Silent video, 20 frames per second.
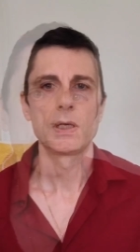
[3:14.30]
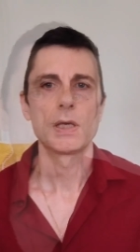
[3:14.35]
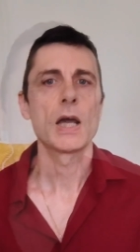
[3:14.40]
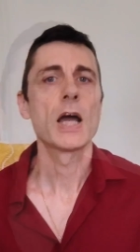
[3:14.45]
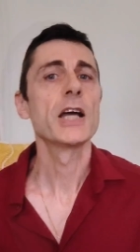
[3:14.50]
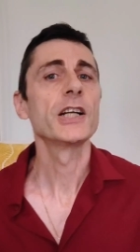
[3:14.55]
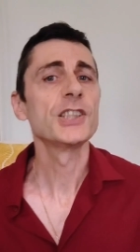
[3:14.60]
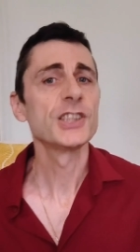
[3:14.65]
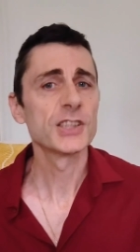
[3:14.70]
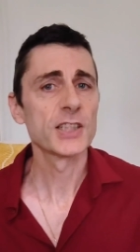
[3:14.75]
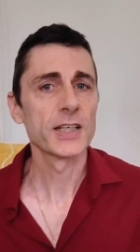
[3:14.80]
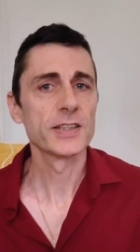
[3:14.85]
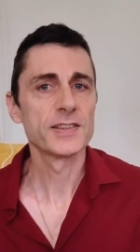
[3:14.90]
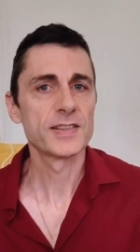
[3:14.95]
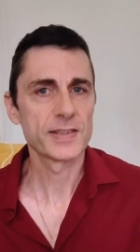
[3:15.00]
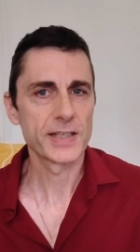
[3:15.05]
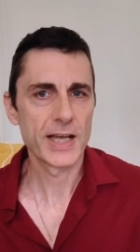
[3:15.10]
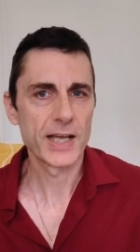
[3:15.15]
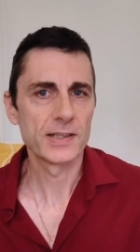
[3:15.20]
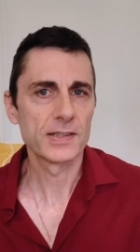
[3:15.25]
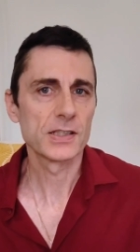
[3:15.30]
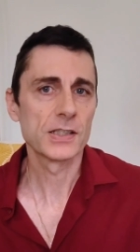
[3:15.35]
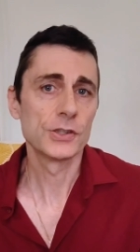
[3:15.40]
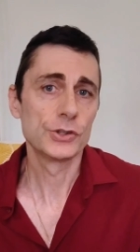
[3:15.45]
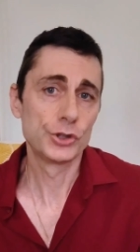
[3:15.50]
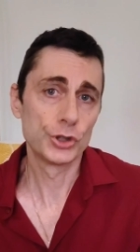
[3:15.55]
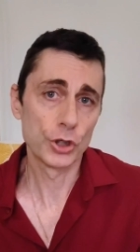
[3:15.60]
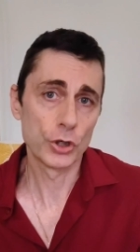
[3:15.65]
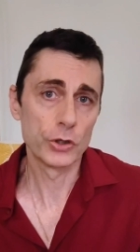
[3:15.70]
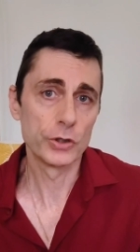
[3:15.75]
Einstein's cat
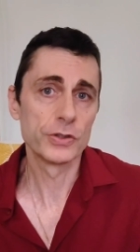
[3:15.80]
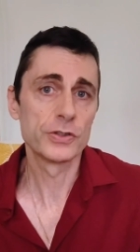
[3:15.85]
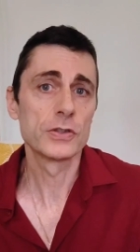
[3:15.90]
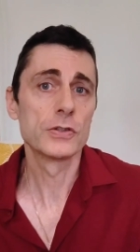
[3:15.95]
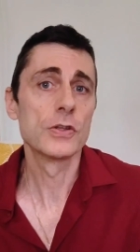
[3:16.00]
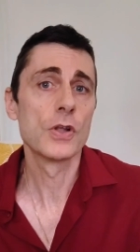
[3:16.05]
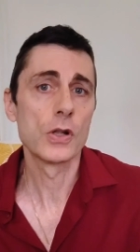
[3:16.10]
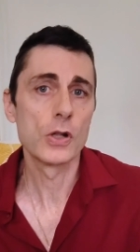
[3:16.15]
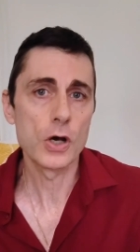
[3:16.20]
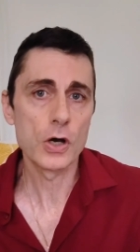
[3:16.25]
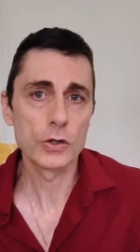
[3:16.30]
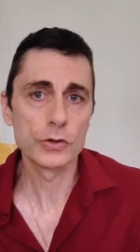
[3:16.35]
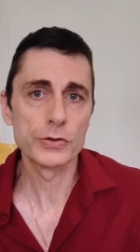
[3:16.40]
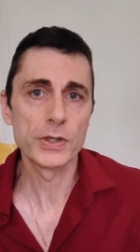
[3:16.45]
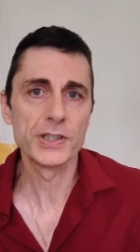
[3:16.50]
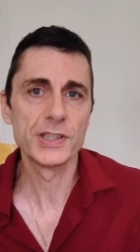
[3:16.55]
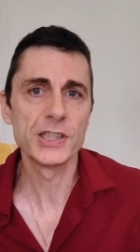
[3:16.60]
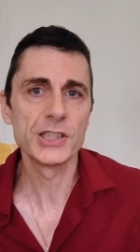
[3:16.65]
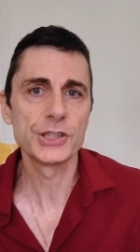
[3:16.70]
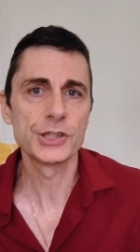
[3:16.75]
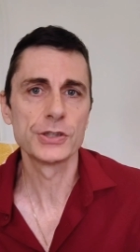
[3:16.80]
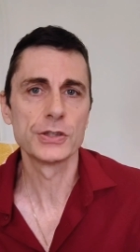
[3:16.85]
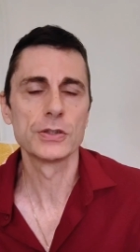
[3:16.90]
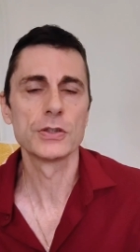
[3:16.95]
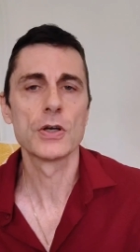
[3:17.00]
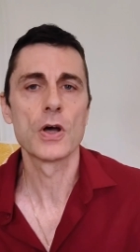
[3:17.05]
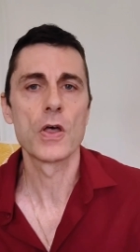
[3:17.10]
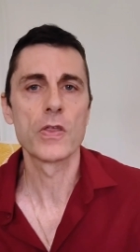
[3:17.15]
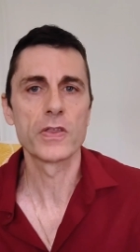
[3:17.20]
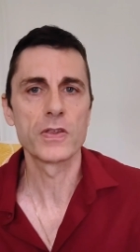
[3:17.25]
joins the long tradition
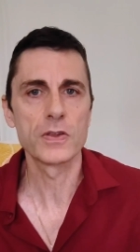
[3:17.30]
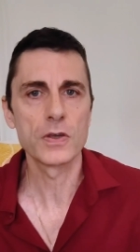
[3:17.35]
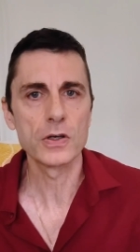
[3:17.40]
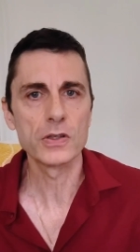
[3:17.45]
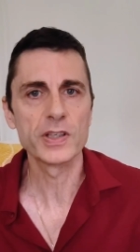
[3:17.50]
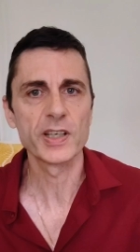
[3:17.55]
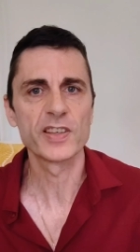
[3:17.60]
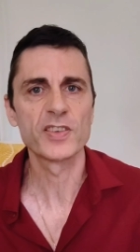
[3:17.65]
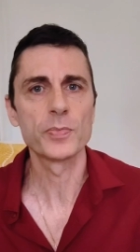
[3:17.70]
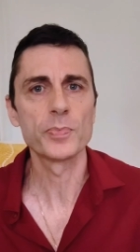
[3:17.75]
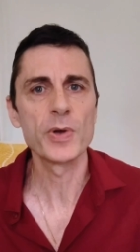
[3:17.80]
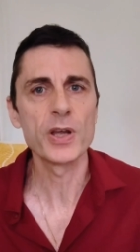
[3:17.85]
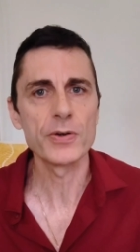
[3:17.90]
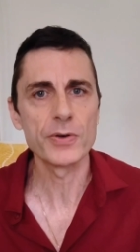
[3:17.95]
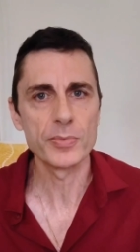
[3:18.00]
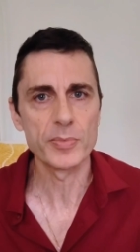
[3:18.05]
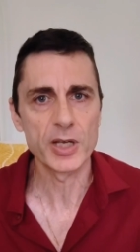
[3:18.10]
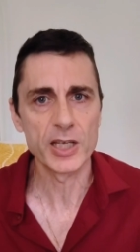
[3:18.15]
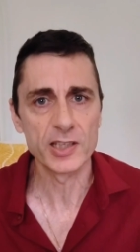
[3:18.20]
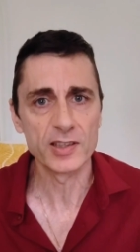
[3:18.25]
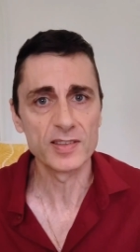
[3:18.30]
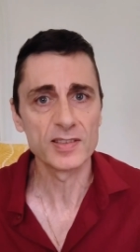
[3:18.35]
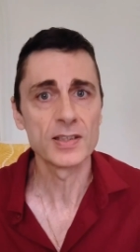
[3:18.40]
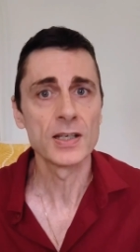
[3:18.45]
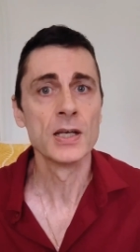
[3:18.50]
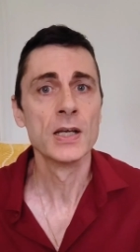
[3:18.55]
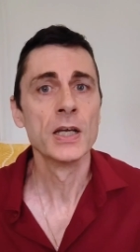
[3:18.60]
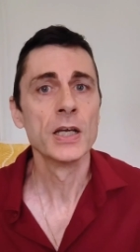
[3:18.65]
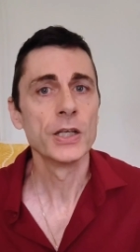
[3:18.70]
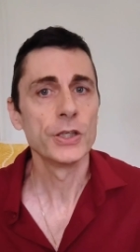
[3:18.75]
of thought experiments
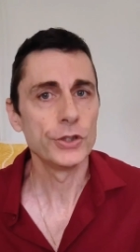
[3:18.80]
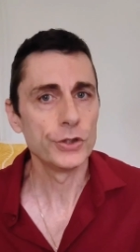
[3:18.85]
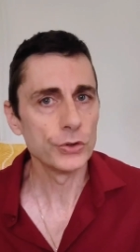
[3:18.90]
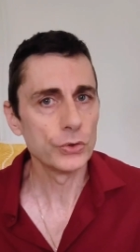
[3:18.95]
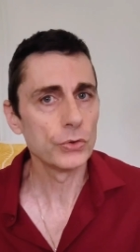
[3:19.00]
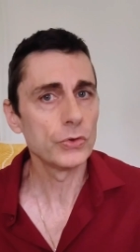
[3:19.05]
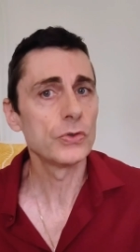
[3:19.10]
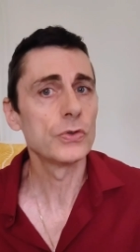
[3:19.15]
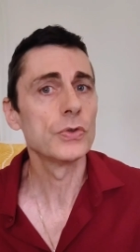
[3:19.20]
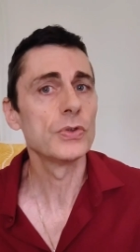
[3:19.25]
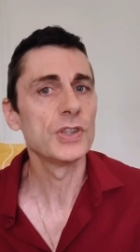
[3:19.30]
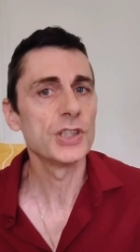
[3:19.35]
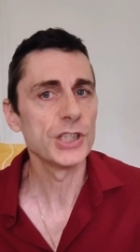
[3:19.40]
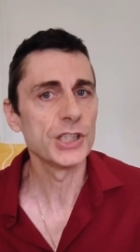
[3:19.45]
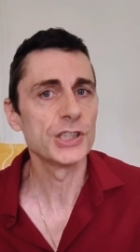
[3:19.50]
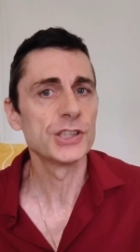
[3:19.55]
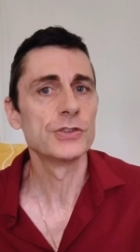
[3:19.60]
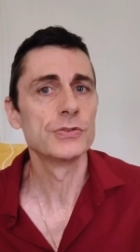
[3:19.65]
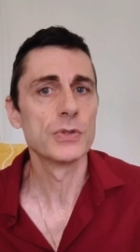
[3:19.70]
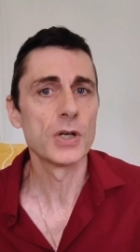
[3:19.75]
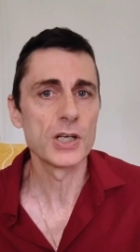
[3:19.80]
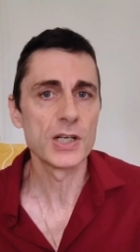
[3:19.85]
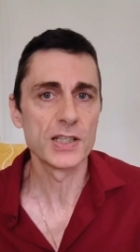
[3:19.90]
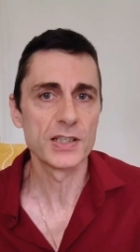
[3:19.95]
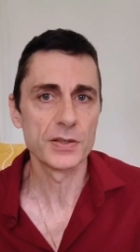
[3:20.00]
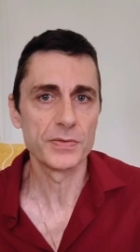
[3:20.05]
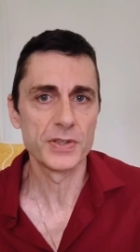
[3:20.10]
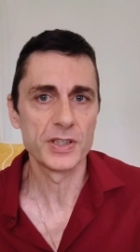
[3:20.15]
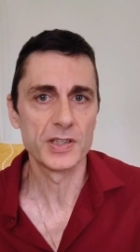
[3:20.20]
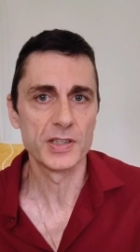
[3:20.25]
used to teach
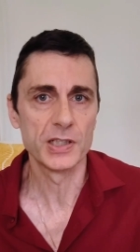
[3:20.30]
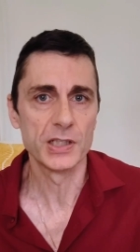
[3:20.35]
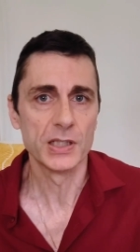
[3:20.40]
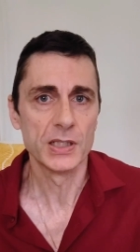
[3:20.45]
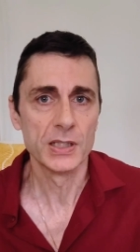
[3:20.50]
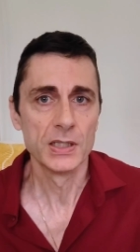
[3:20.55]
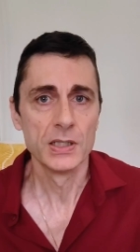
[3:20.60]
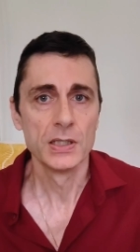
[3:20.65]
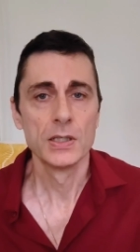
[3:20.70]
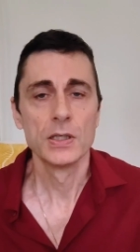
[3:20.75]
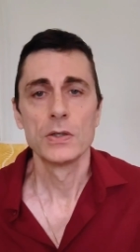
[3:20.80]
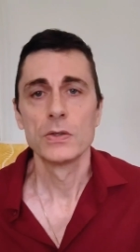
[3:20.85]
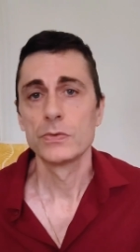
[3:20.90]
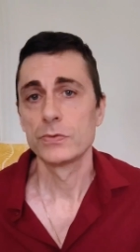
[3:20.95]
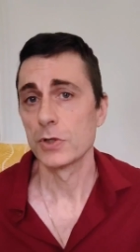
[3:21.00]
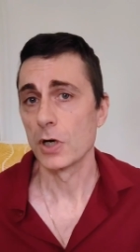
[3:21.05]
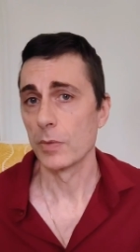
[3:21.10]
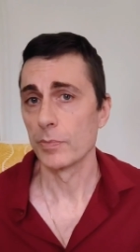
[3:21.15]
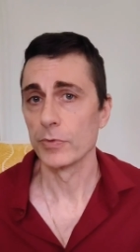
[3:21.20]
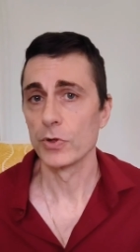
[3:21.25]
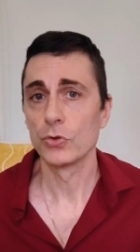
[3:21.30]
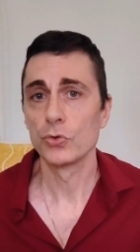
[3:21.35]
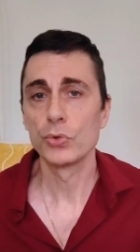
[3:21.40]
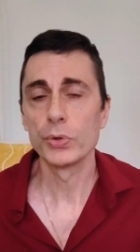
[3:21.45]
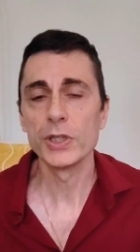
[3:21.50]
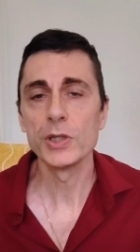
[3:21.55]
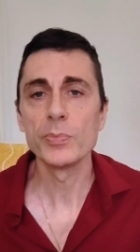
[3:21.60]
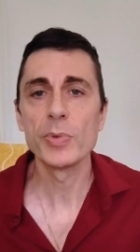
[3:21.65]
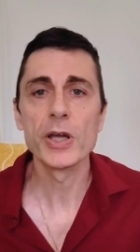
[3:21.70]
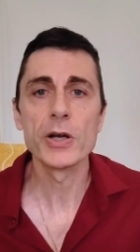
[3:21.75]
relativity, from the
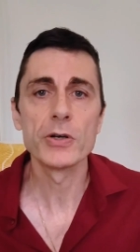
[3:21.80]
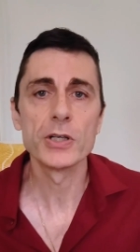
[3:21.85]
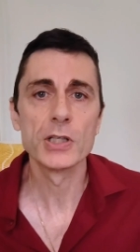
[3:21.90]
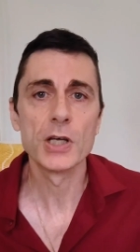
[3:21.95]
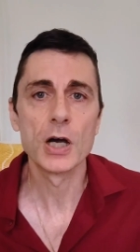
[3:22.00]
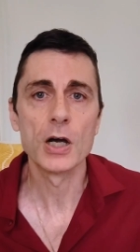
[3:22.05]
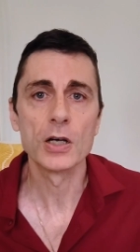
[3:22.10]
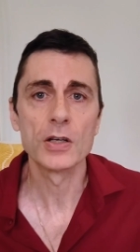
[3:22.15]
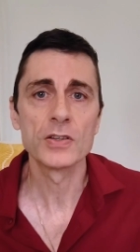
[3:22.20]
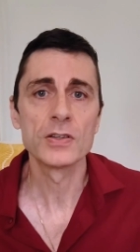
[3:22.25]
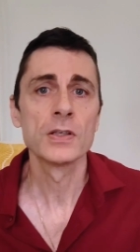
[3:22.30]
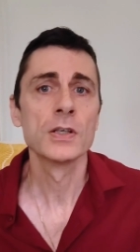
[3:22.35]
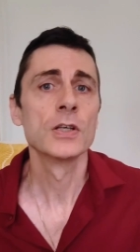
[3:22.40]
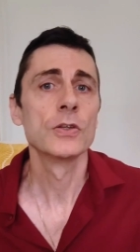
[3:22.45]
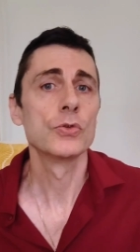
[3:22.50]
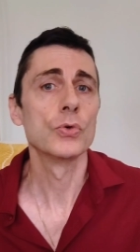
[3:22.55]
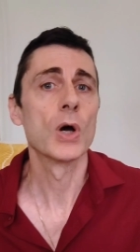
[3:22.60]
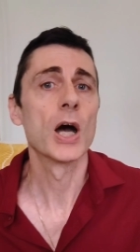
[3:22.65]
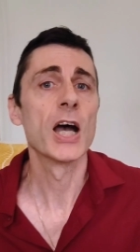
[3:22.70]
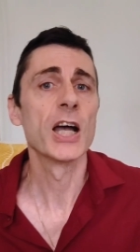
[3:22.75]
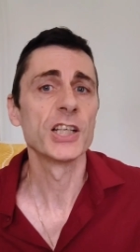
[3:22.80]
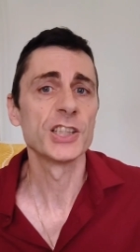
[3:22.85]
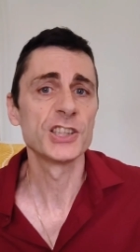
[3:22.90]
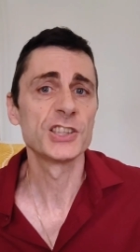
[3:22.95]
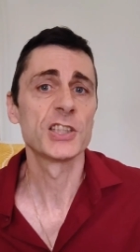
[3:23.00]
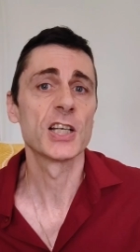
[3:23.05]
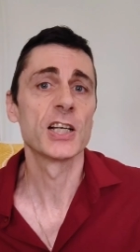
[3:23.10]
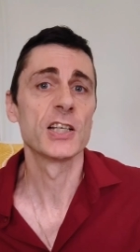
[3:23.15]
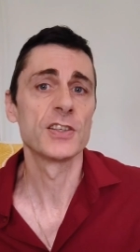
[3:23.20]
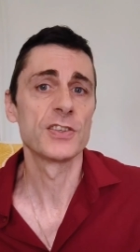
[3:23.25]
Twin Paradox to
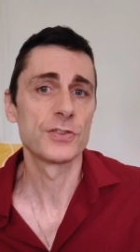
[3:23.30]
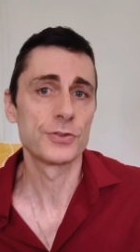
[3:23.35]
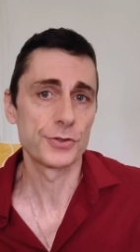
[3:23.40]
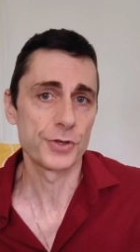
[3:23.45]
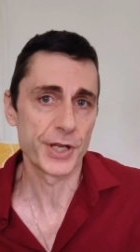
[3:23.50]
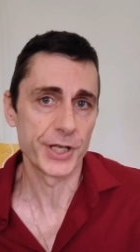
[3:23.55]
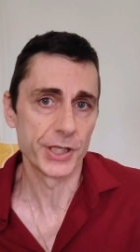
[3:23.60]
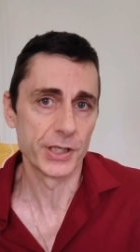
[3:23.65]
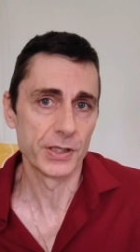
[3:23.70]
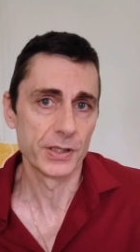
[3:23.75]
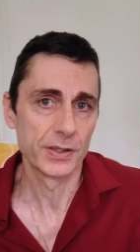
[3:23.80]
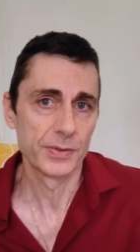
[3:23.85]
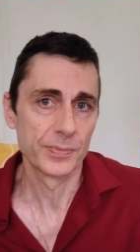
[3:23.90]
Einstein's train.